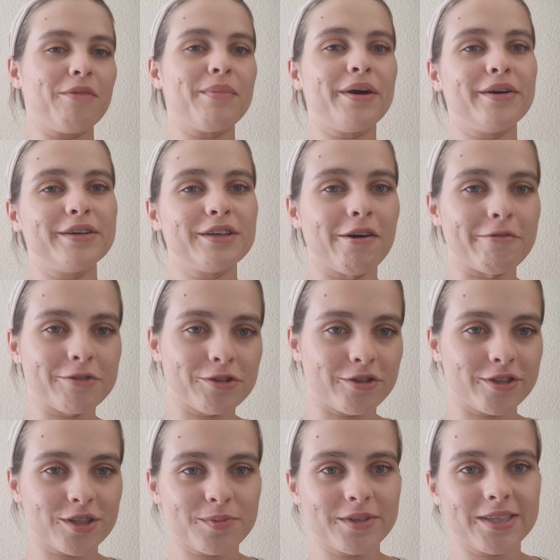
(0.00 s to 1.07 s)
mode of
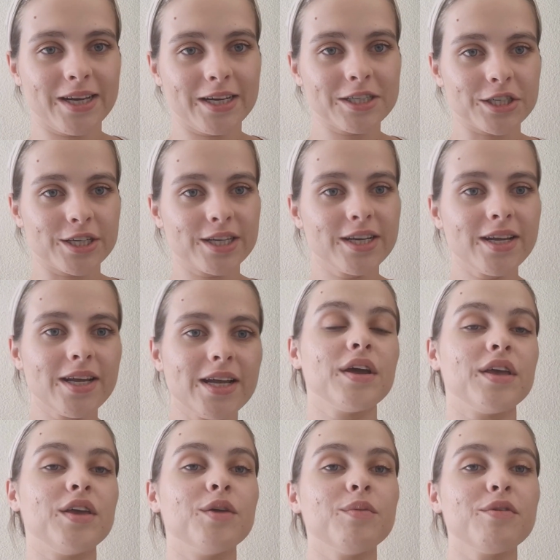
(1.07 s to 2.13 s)
transportation.
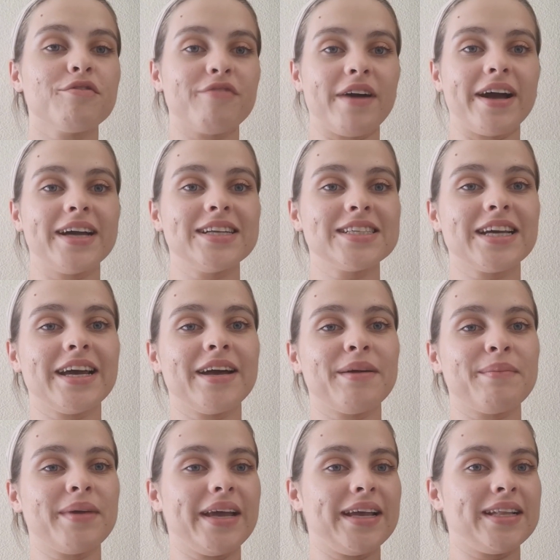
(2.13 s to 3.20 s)
You will find,
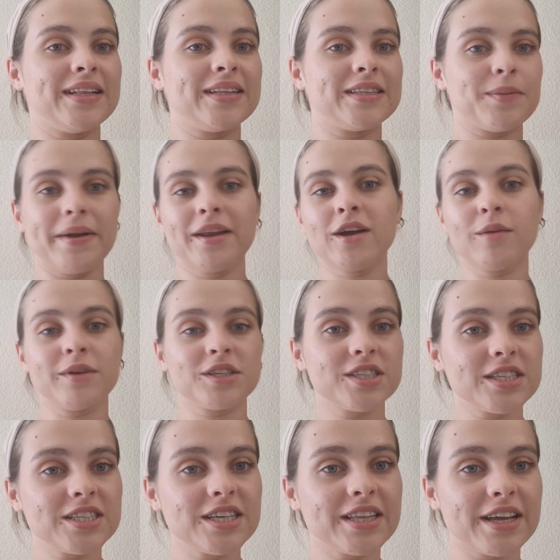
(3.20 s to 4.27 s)
depending on which
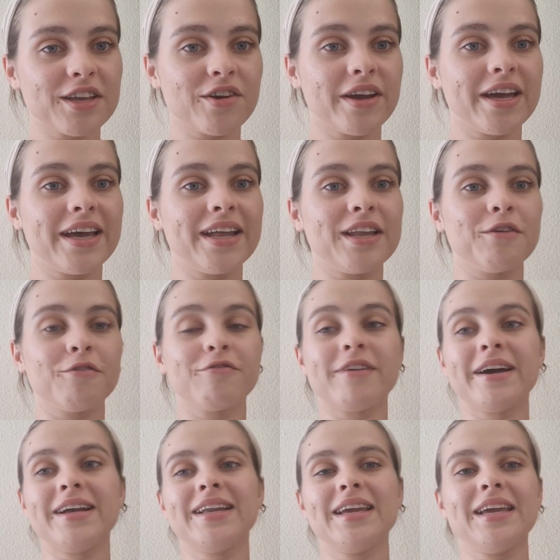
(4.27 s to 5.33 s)
city that you're in, you'll
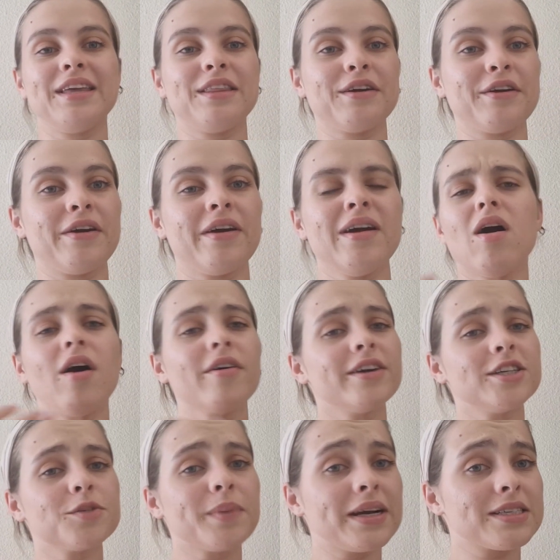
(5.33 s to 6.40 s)
find either
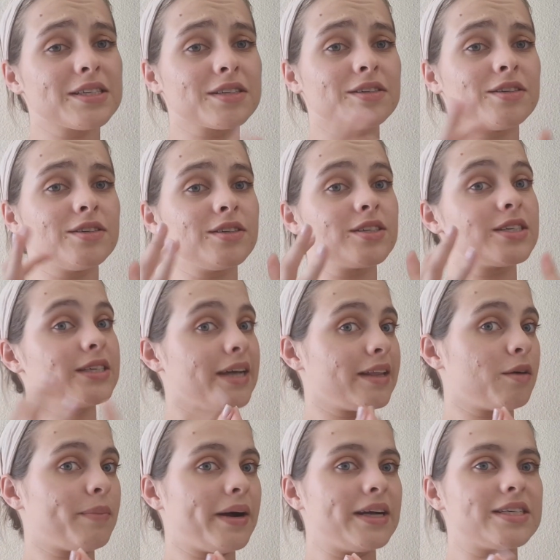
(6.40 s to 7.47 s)
orange bicycles,
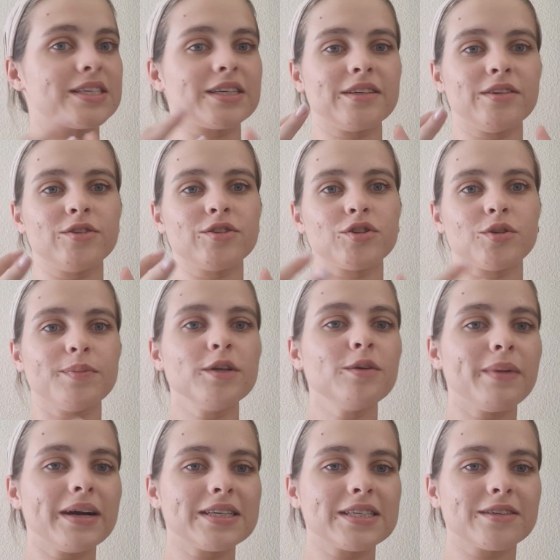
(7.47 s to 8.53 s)
yellow bicycles, or blue
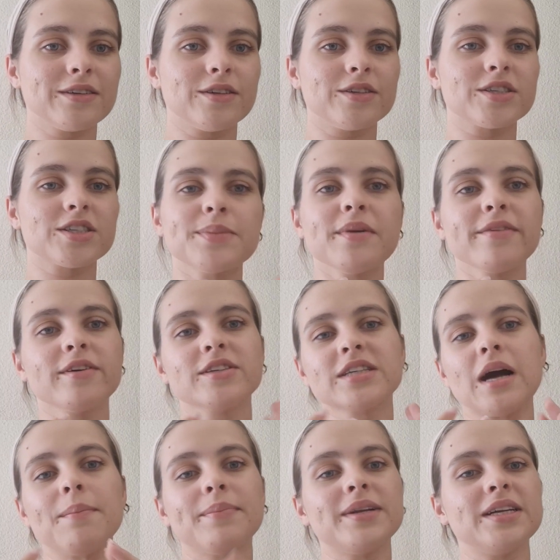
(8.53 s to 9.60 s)
bicycles. of those
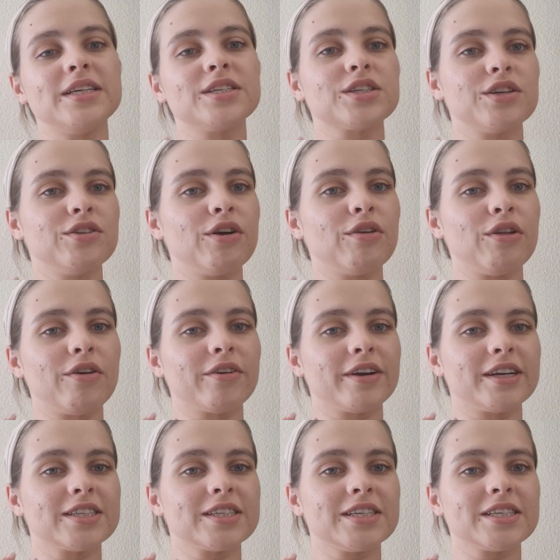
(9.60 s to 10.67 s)
companies no longer
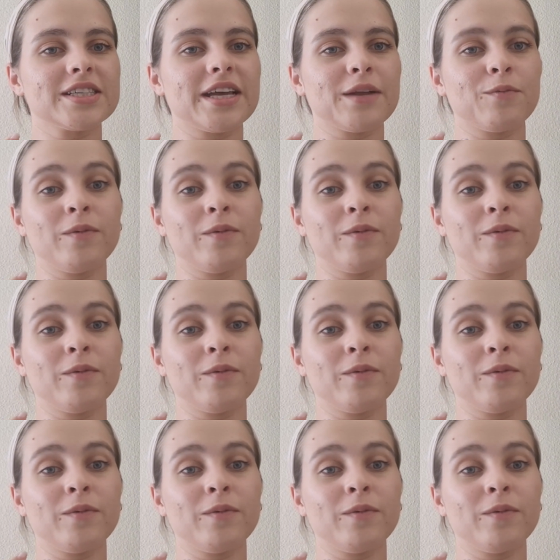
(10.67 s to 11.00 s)
exist.